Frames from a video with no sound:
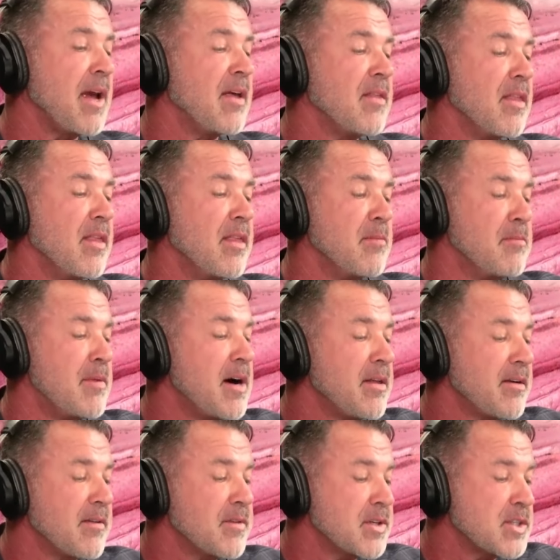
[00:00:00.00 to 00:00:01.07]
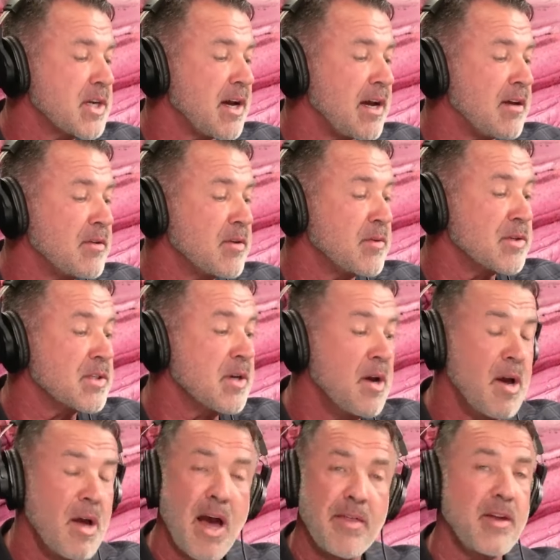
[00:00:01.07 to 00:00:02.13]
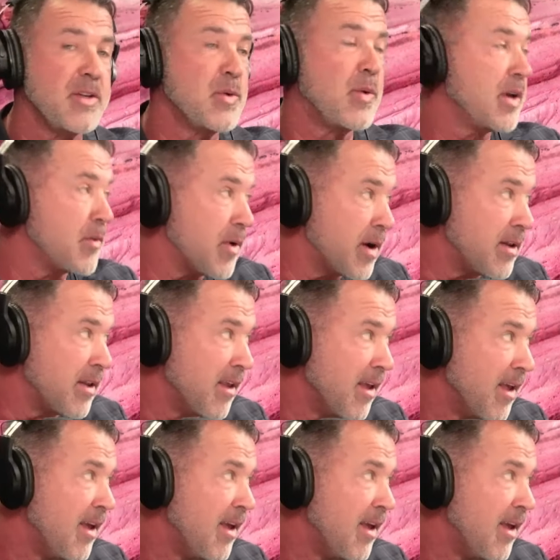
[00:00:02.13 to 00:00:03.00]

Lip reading: And the mother of this child, who was, I think, 21,